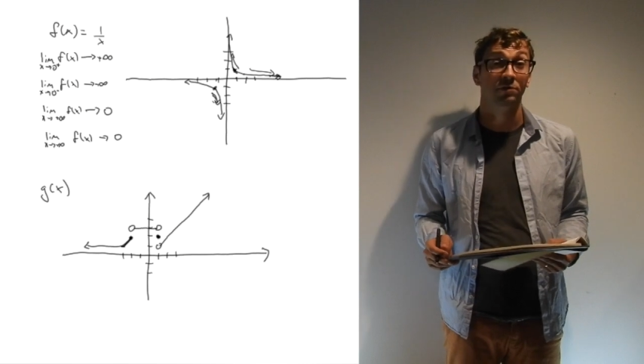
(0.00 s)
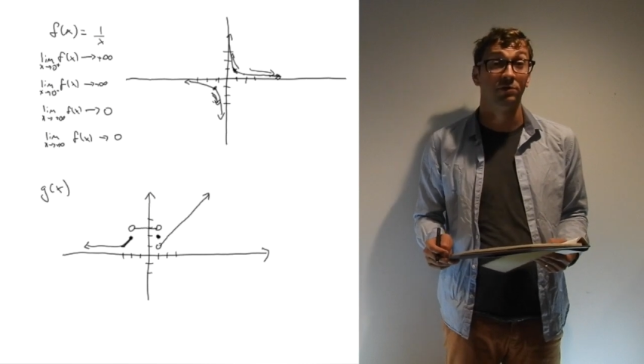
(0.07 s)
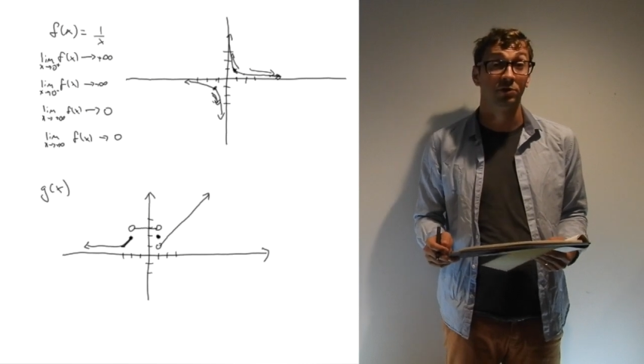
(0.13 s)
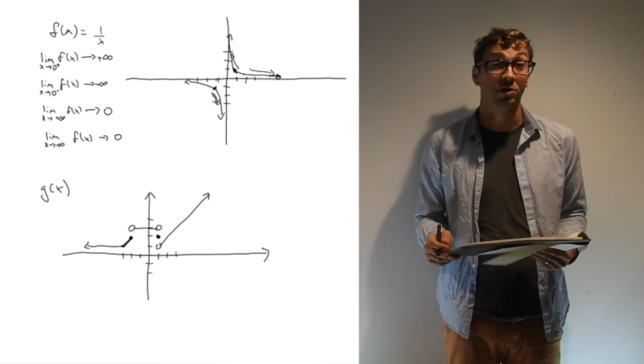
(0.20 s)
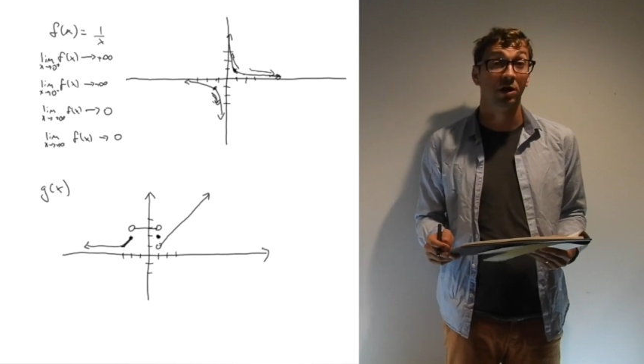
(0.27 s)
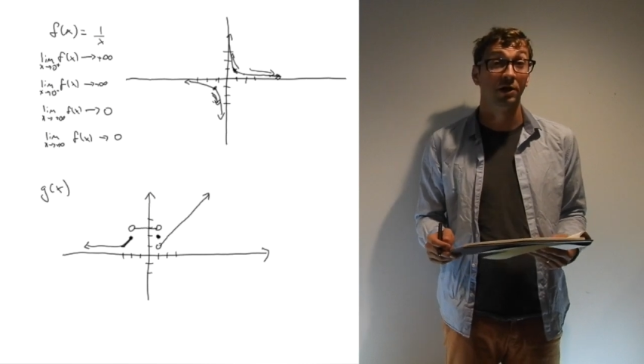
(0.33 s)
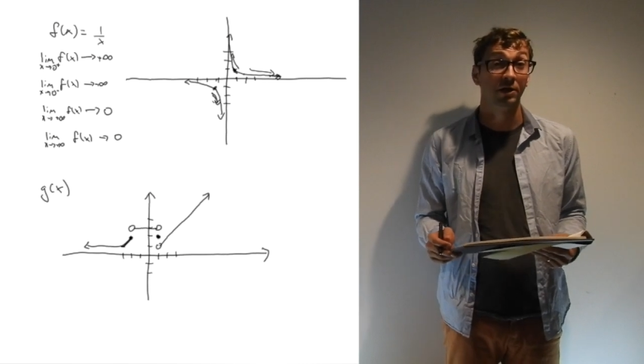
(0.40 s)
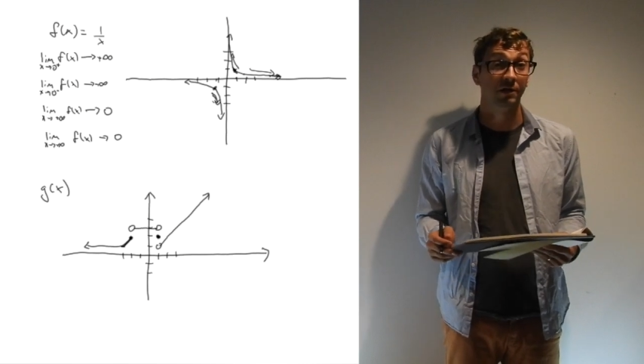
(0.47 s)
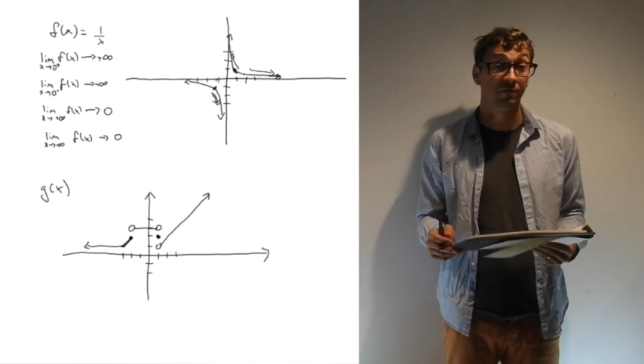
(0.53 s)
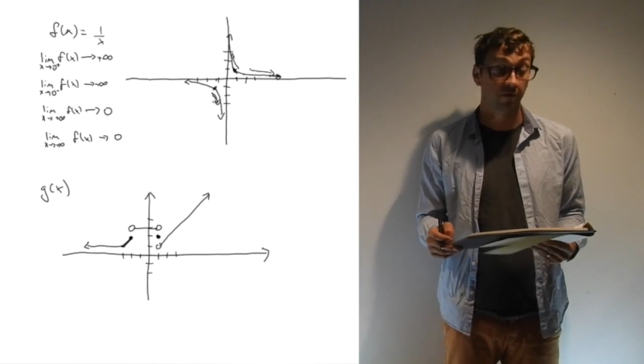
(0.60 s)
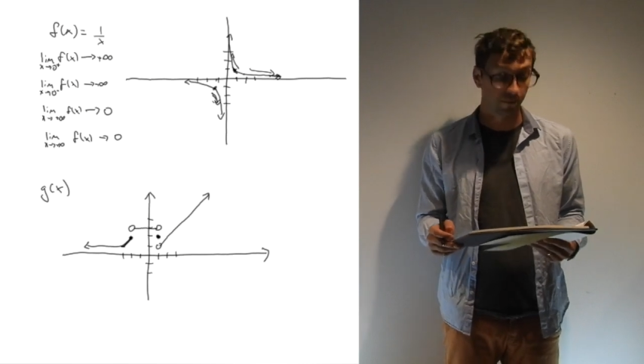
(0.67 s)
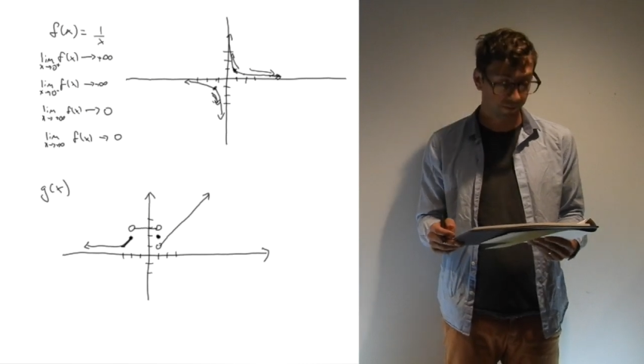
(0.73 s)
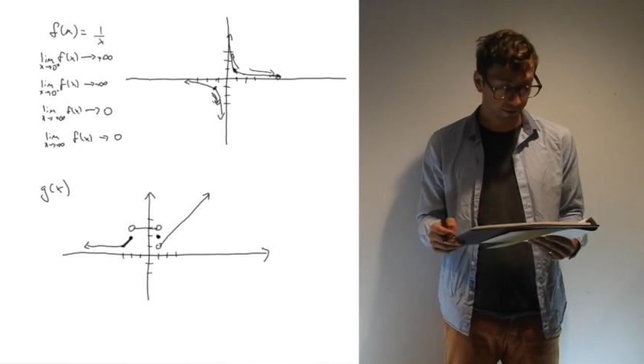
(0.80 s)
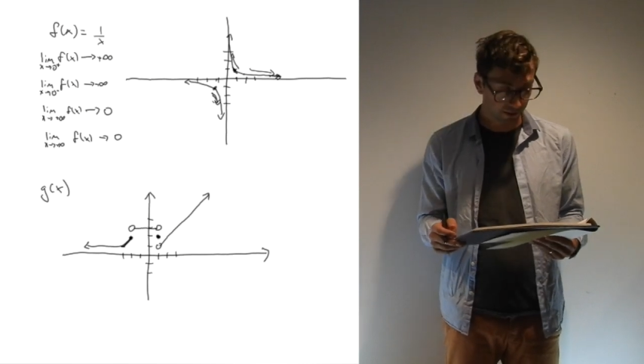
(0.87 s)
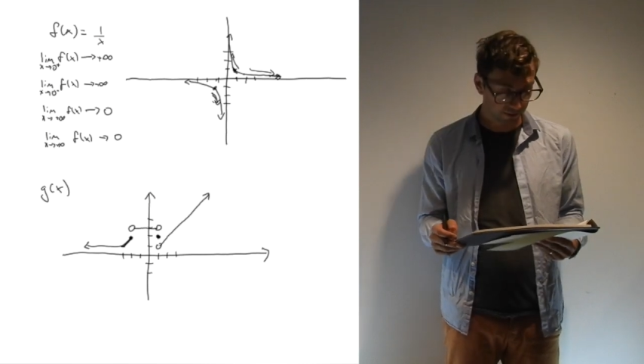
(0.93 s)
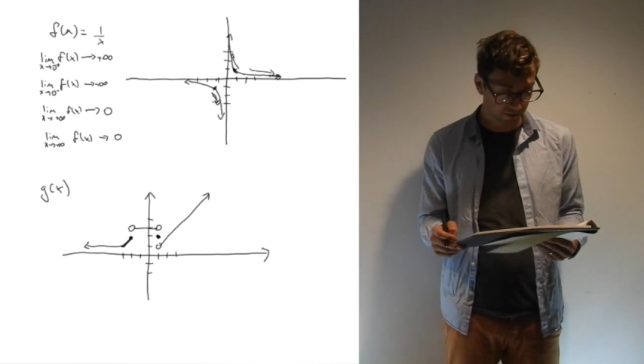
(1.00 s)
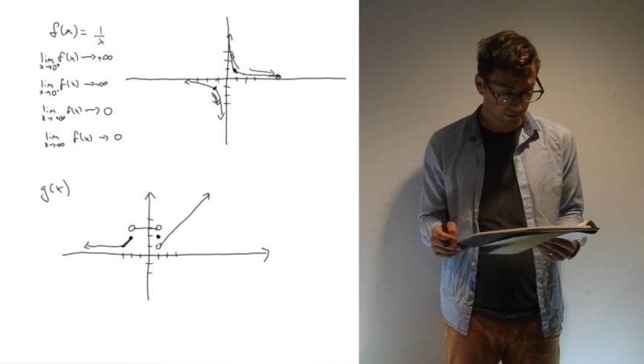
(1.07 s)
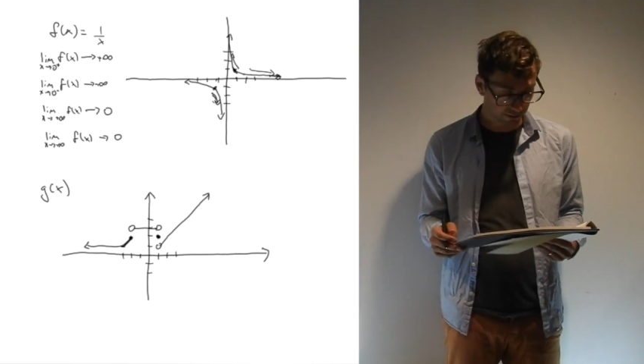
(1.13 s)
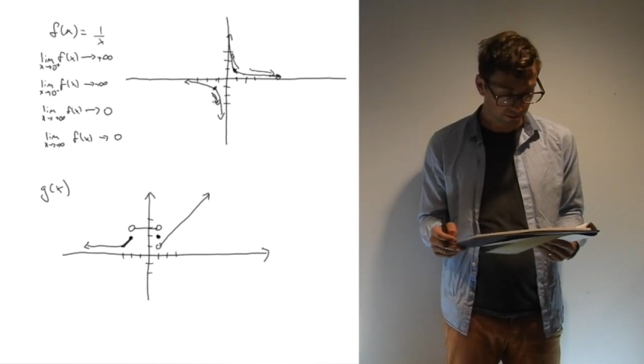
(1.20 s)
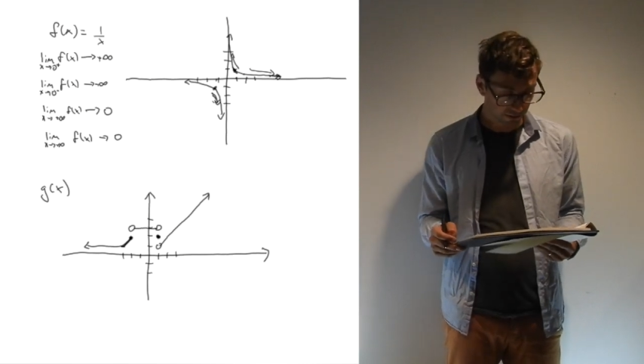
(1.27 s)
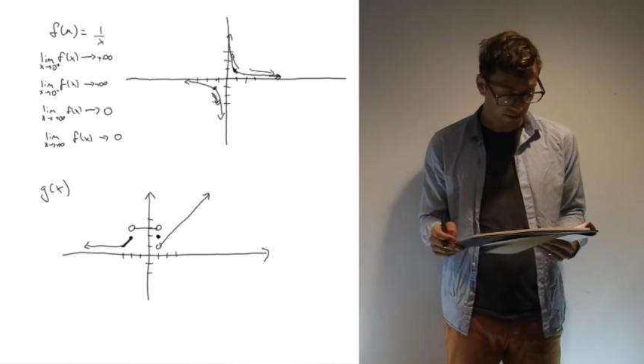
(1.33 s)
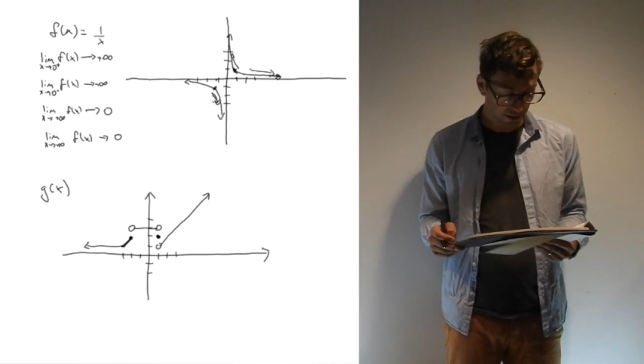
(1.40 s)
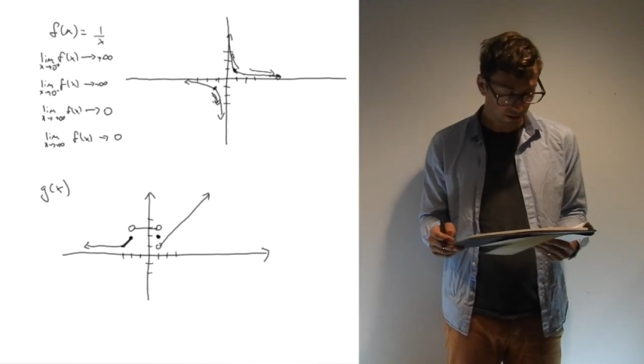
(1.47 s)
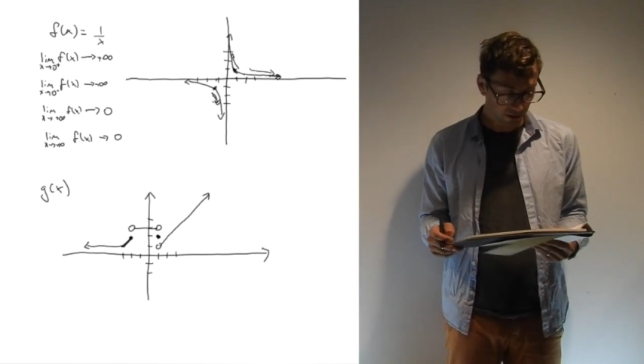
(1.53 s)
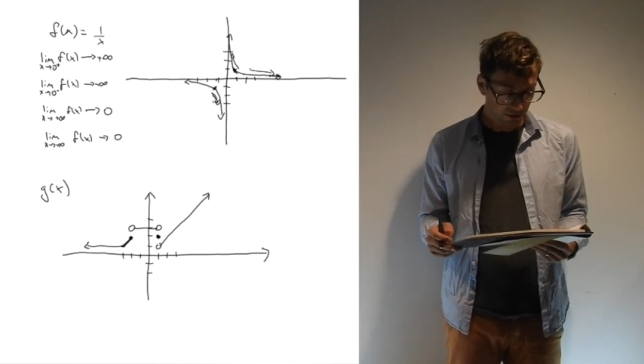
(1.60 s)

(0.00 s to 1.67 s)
so it's got different pieces.